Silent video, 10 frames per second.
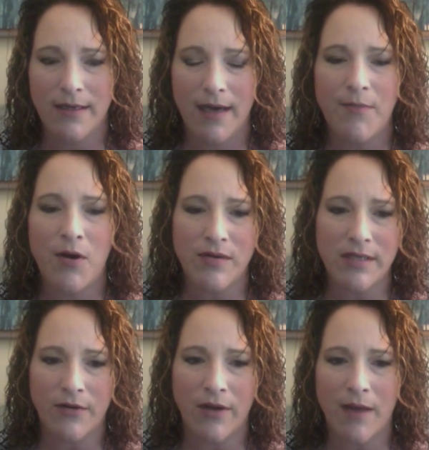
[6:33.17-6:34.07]
I'm always
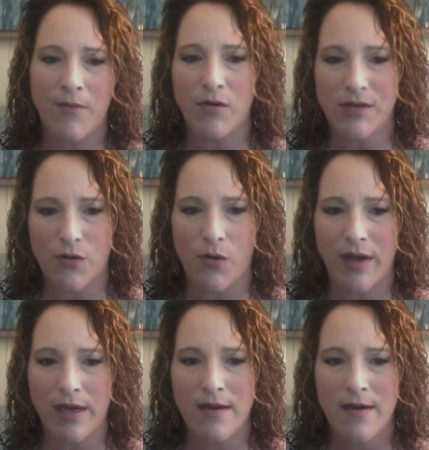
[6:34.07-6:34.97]
learning, I'm always
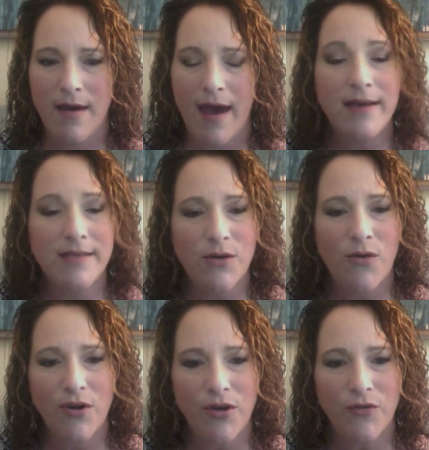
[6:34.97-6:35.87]
growing, and so
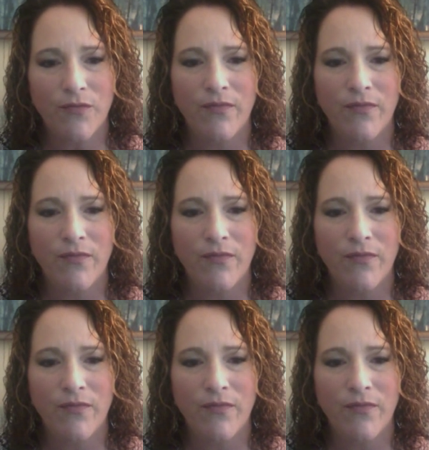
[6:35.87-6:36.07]
are you.